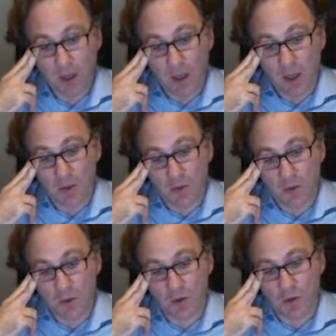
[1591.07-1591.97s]

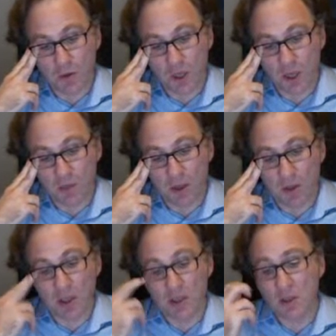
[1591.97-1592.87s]
using a method
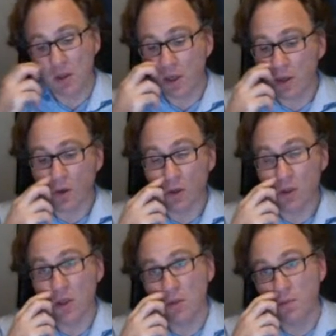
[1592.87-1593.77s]
that's called
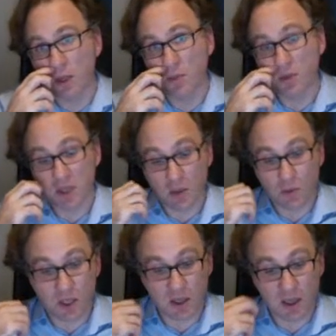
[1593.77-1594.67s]
multiple
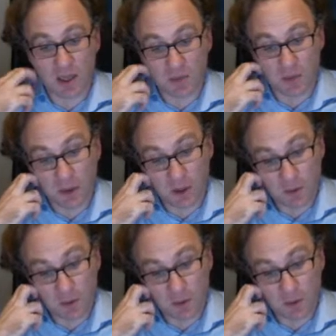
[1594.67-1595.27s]
sequence alignment,